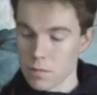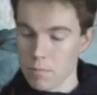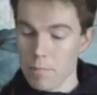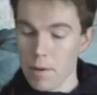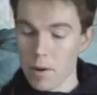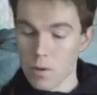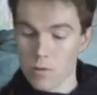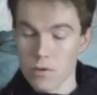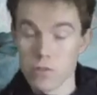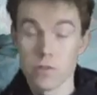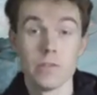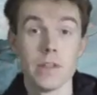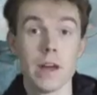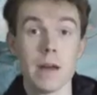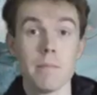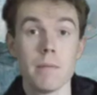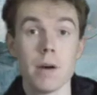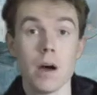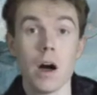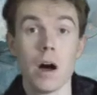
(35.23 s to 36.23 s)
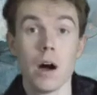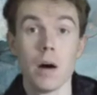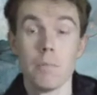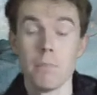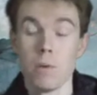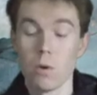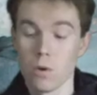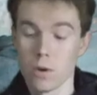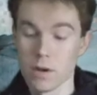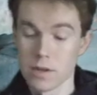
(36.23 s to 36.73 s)
Both of them are
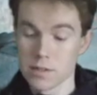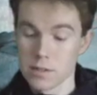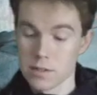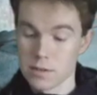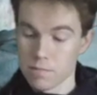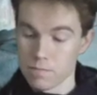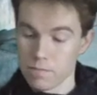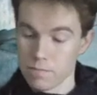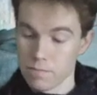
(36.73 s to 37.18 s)
boys.